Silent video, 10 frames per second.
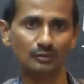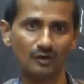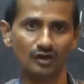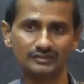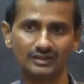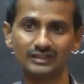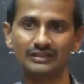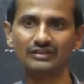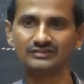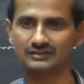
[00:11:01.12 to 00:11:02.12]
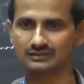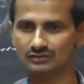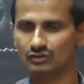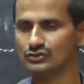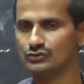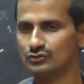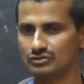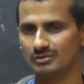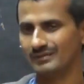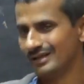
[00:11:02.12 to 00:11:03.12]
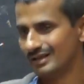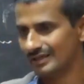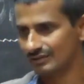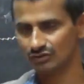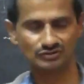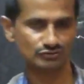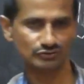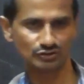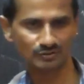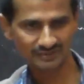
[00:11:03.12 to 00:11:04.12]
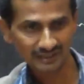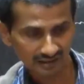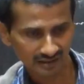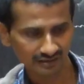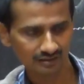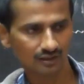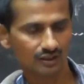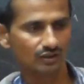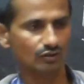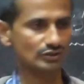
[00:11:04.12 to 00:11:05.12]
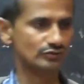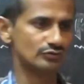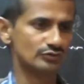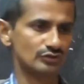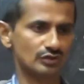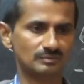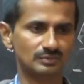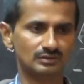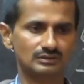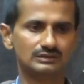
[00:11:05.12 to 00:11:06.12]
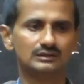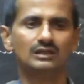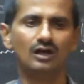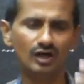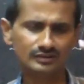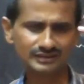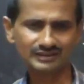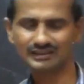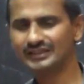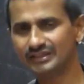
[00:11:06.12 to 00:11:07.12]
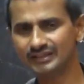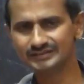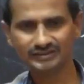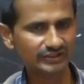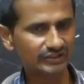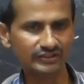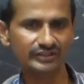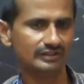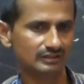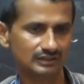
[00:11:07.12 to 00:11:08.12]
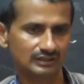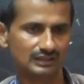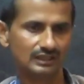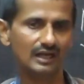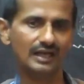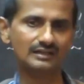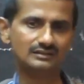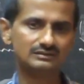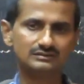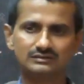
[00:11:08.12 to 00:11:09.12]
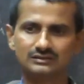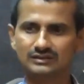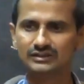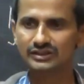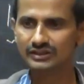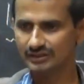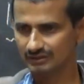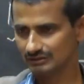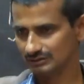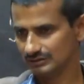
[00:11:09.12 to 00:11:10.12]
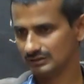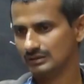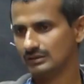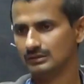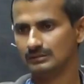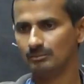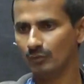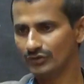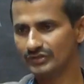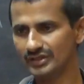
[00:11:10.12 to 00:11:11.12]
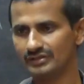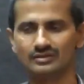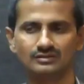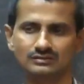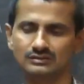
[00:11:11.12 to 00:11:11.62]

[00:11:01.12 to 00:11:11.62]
of other countries, constitution of Ireland, constitution of England, constitution of other countries he read, and he pointed